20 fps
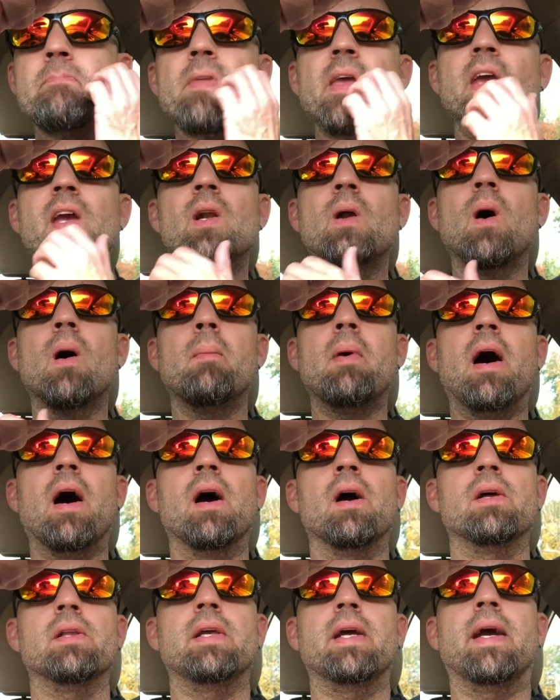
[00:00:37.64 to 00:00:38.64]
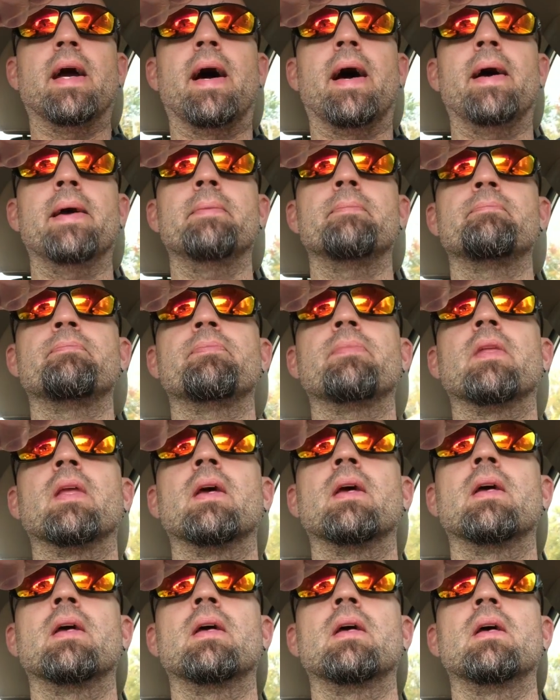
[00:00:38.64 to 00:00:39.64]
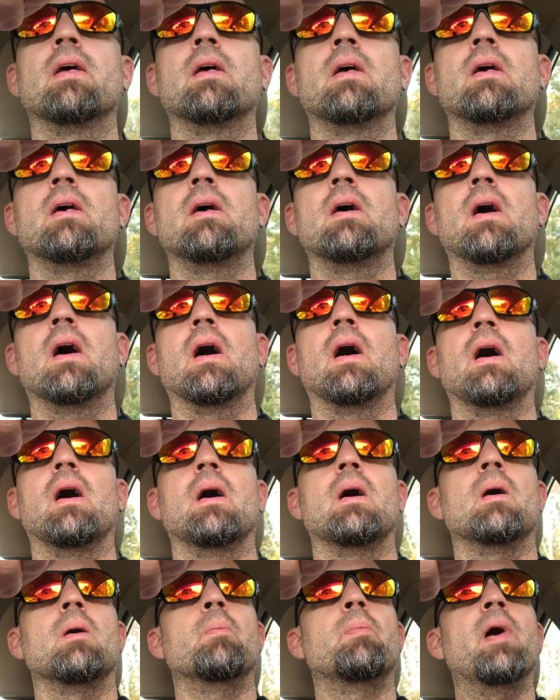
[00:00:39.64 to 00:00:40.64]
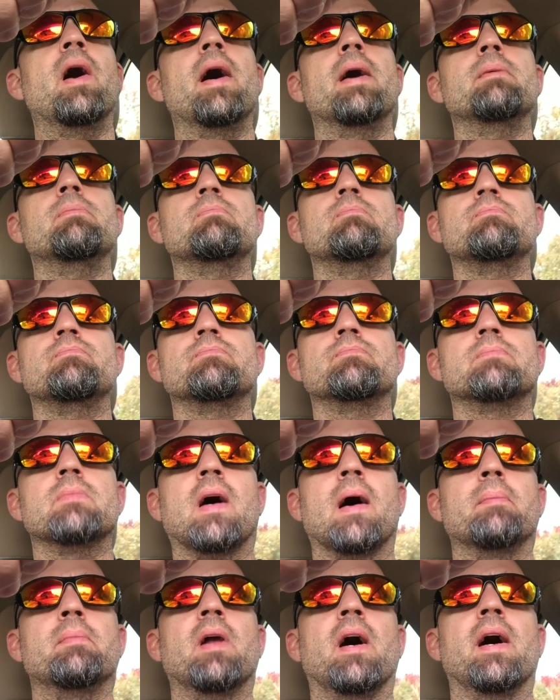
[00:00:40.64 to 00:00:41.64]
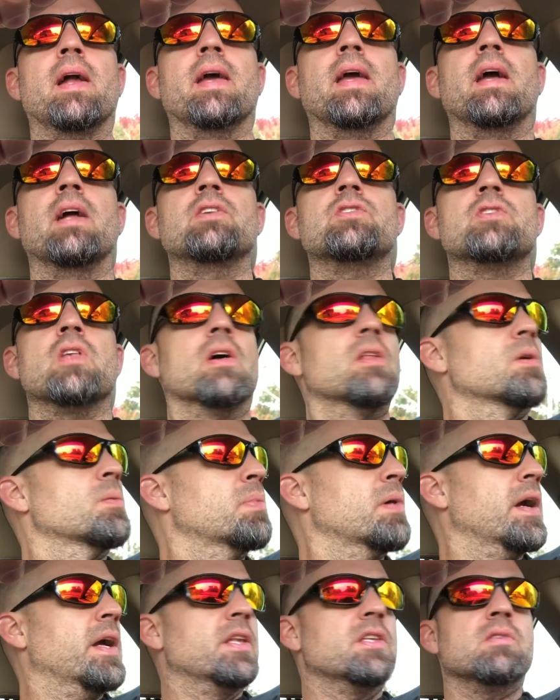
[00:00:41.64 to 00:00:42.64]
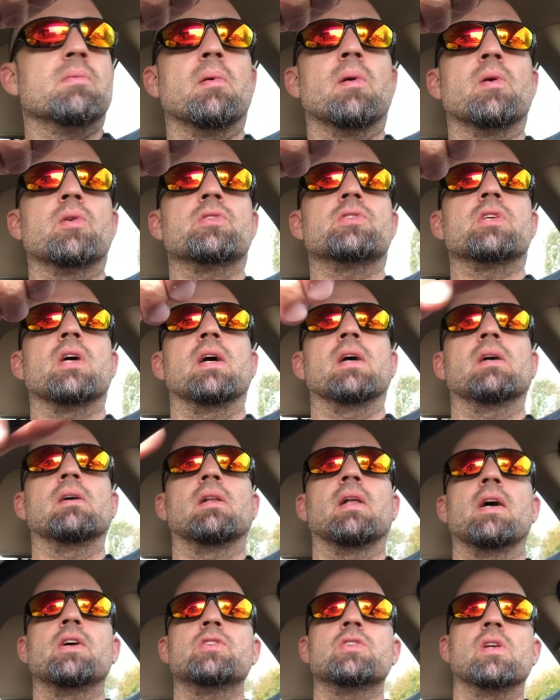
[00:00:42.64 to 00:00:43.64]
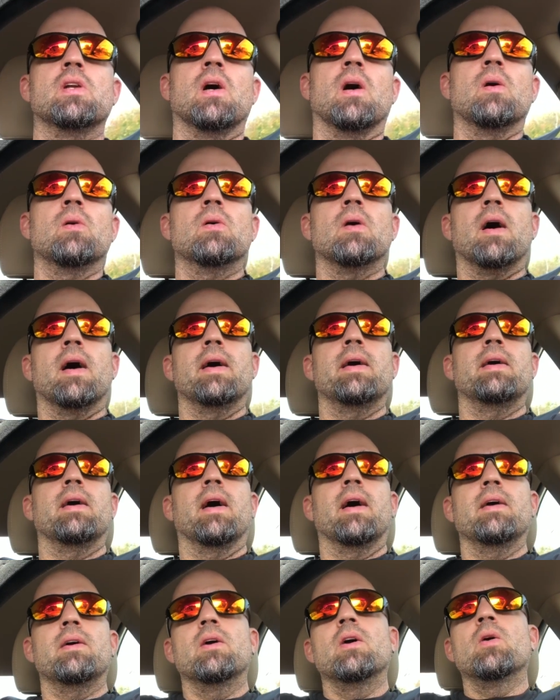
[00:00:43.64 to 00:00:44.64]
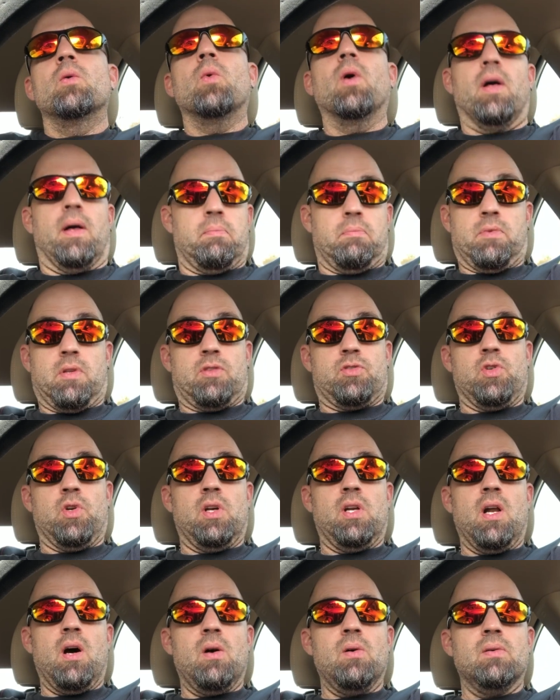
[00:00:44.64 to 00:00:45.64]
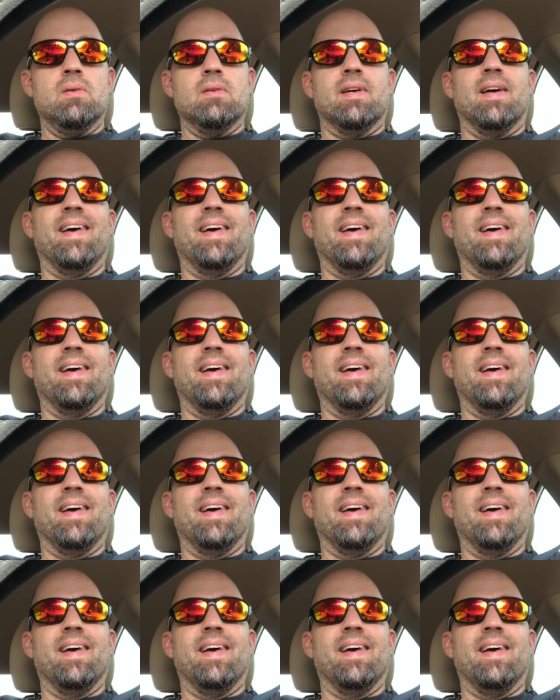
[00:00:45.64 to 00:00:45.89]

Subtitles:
You know I'm a Harley guy. But I'm not against other brands of motorcycle, as you know. What? Do you know?